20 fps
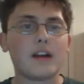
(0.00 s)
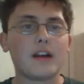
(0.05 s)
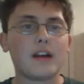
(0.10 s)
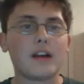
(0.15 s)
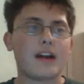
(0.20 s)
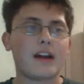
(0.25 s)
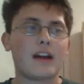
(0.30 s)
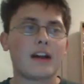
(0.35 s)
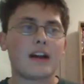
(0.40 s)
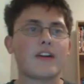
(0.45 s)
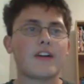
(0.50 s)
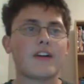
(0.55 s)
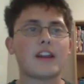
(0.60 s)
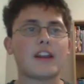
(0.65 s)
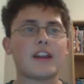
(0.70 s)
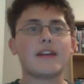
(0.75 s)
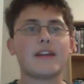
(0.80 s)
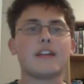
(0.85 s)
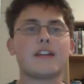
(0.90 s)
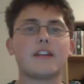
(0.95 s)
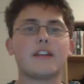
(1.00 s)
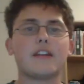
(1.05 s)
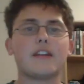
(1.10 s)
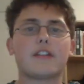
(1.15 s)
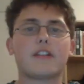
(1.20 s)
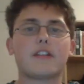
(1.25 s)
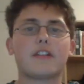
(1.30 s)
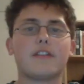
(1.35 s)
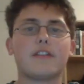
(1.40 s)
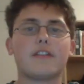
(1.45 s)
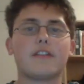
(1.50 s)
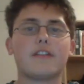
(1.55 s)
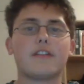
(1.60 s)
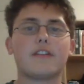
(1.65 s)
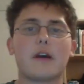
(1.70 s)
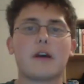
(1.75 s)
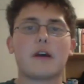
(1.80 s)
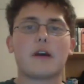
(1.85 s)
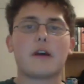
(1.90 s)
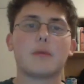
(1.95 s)
I'm finally making another video
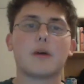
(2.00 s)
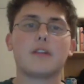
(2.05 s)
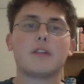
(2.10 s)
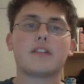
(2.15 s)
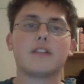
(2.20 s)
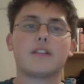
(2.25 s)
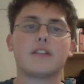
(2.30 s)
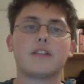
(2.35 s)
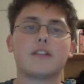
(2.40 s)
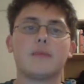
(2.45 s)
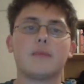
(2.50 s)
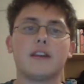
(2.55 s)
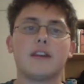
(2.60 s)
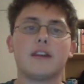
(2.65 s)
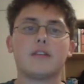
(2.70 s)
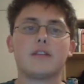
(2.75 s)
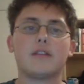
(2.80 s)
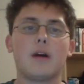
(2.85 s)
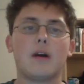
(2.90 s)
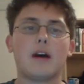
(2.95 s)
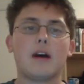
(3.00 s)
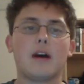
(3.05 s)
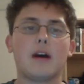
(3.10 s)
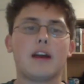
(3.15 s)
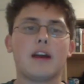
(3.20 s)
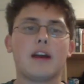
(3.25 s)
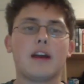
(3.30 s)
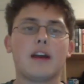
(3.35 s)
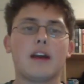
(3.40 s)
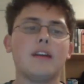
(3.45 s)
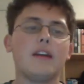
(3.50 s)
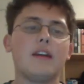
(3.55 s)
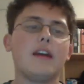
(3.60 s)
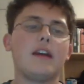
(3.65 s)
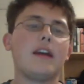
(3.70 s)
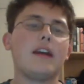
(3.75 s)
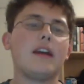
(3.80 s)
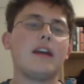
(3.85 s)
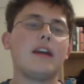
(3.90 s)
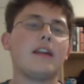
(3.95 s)
after months of being quiet
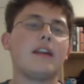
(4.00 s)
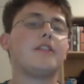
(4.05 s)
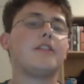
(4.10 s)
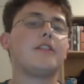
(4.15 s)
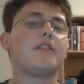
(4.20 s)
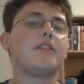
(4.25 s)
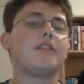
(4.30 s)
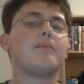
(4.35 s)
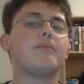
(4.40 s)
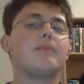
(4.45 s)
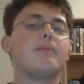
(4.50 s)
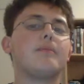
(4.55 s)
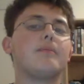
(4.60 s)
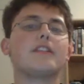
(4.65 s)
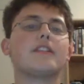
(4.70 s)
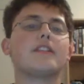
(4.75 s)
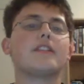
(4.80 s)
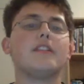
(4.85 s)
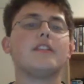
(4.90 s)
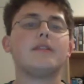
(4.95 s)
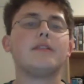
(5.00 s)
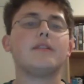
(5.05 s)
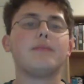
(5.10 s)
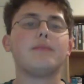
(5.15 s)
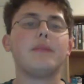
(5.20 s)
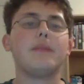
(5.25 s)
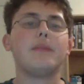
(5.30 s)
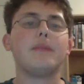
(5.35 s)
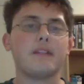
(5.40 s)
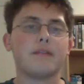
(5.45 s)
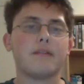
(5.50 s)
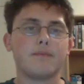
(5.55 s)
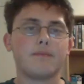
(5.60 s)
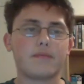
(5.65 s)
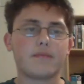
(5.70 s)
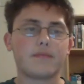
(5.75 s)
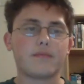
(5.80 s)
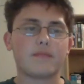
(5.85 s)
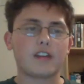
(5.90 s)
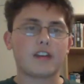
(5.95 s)
and basically being
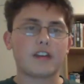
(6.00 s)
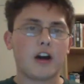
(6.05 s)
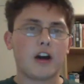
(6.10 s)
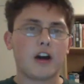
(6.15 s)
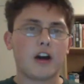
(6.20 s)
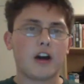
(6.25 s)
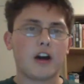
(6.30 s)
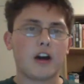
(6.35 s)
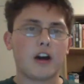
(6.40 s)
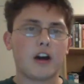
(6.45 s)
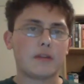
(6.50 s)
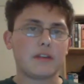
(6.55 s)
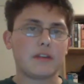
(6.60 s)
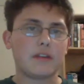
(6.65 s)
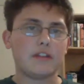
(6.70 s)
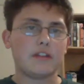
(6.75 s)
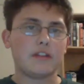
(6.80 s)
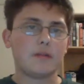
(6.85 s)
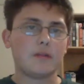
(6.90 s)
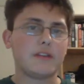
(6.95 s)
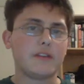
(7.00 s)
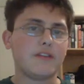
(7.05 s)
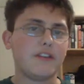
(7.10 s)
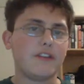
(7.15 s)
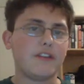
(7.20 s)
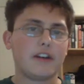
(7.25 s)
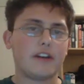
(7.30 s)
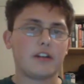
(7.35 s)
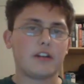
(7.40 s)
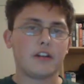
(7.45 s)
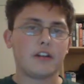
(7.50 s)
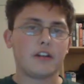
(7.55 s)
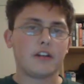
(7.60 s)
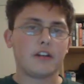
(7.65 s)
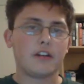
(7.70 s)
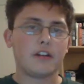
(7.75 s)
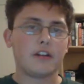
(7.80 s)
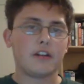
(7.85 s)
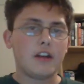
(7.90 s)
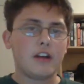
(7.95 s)
gone from the YouTube sphere.
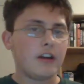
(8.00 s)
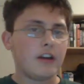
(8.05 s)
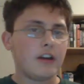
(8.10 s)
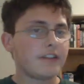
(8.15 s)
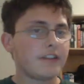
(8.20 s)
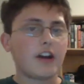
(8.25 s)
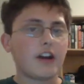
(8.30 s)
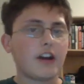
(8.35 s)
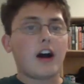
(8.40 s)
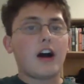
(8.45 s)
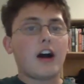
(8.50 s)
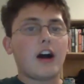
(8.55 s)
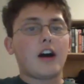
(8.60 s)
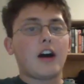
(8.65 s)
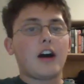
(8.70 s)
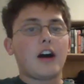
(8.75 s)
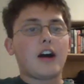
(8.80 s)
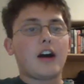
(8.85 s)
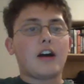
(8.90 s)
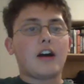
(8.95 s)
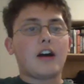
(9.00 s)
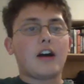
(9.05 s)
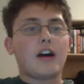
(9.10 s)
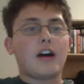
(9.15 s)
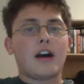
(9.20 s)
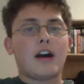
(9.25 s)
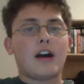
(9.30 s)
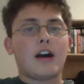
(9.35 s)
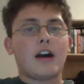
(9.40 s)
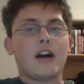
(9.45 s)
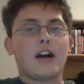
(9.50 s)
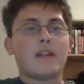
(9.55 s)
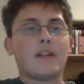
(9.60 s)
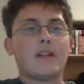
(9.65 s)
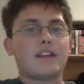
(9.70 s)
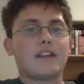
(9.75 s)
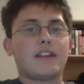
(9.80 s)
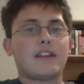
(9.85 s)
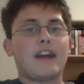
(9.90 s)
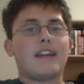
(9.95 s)
Huzzah! I'm
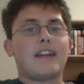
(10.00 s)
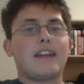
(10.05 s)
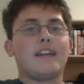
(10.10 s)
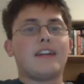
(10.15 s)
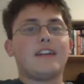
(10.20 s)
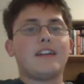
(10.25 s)
not dead.